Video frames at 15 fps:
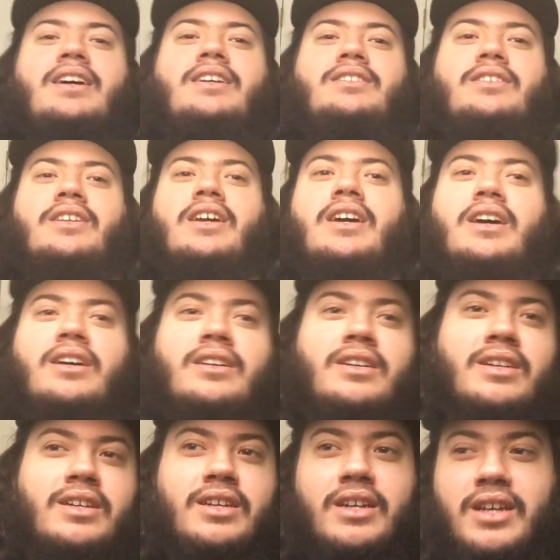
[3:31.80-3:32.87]
So yeah,
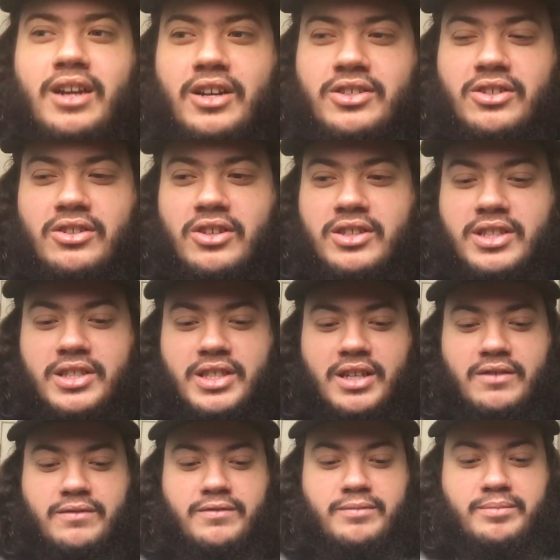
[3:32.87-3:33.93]
it also looks as
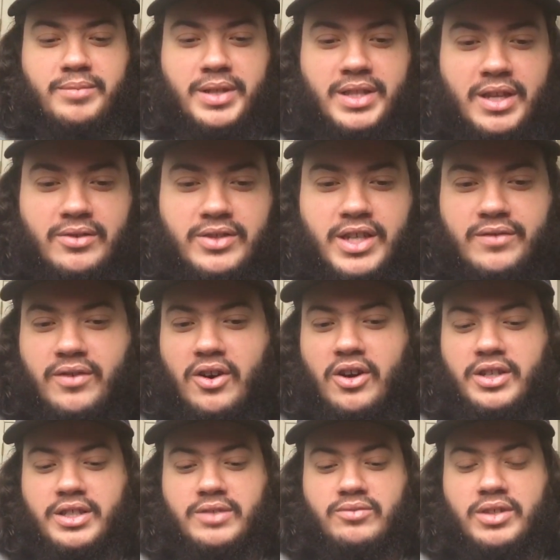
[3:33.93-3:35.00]
if, but then Jeff
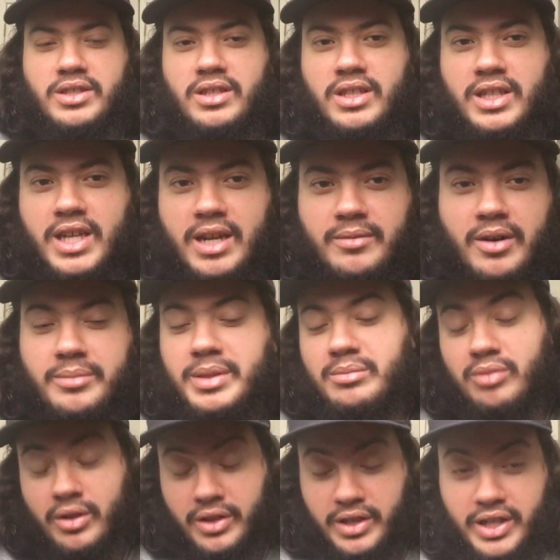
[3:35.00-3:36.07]
Hardy
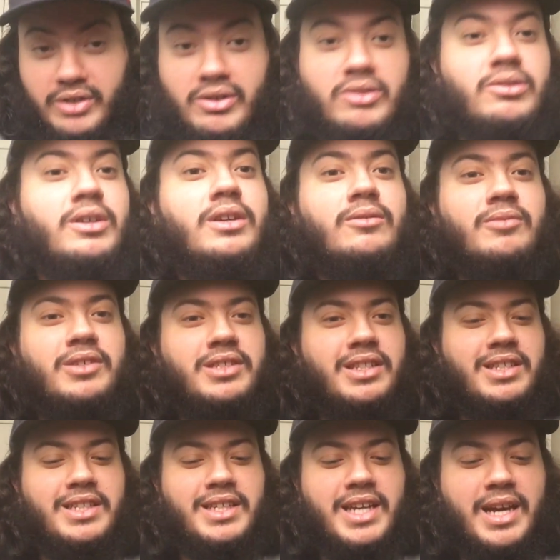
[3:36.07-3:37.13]
Brother Nero
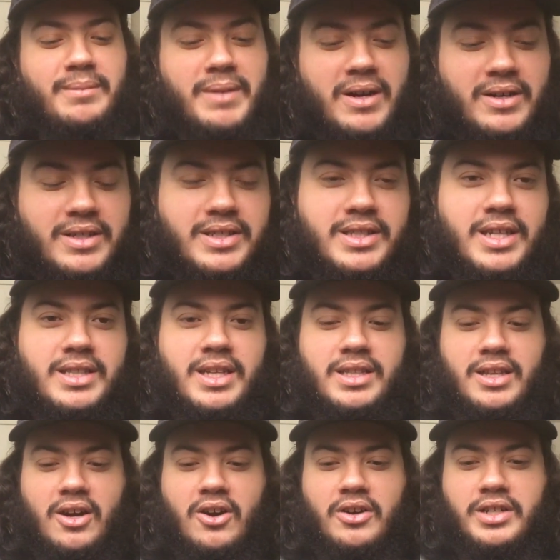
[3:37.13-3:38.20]
recently came out and said that
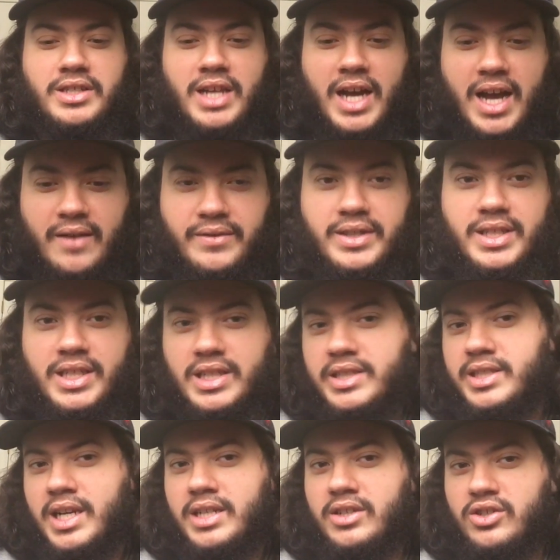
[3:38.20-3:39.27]
the Hardys have indeed
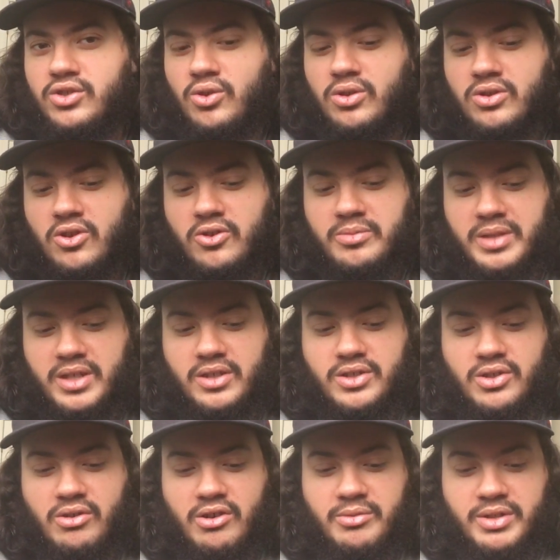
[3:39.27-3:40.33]
signed a short-term deal,
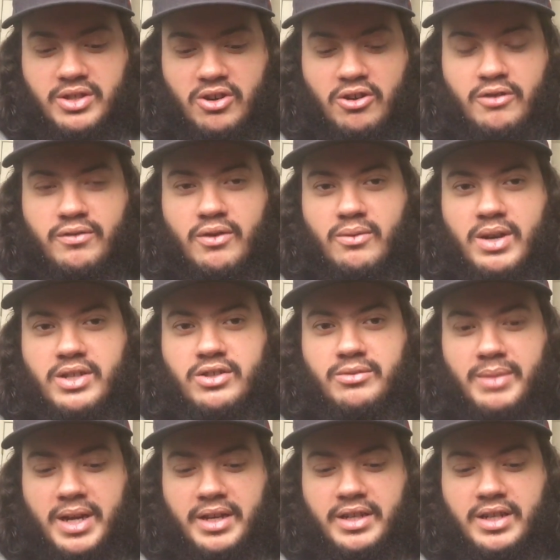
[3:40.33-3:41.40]
so a return for
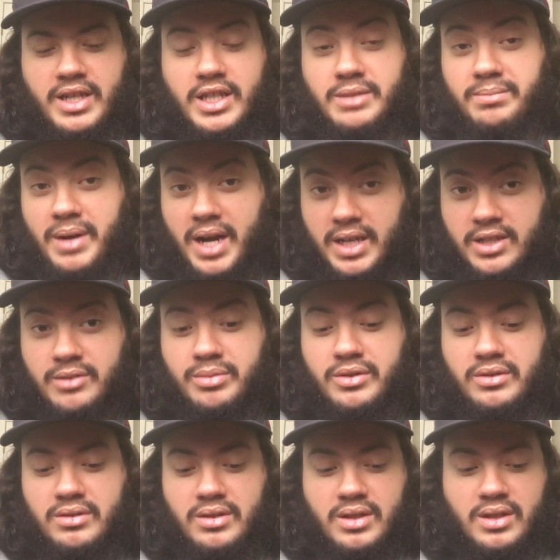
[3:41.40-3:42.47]
WrestleMania is
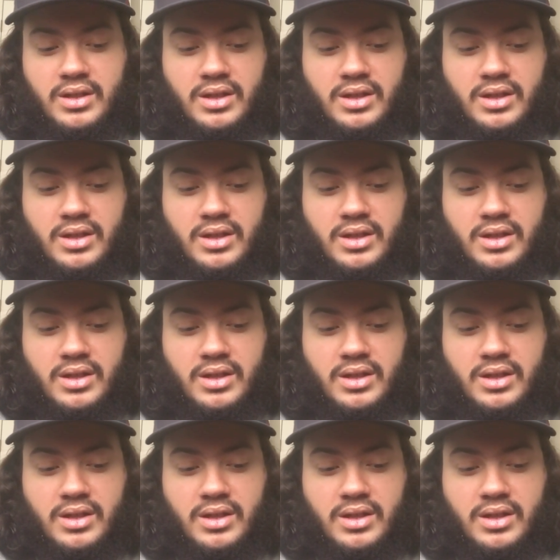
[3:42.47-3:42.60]
possible.